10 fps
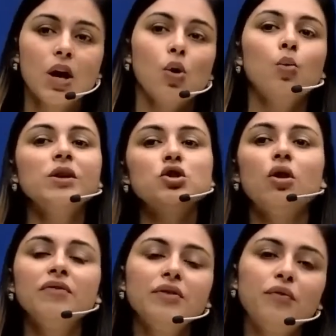which
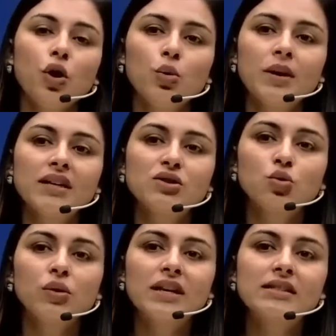of the following is
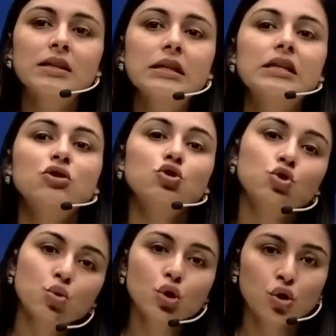known as a
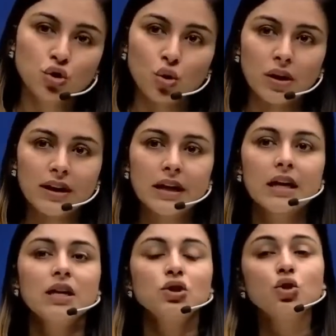pseudo solid?
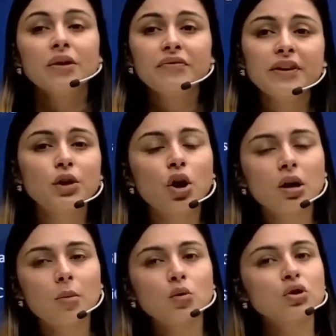So if we talk
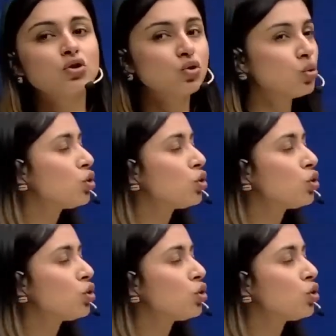about a pseudo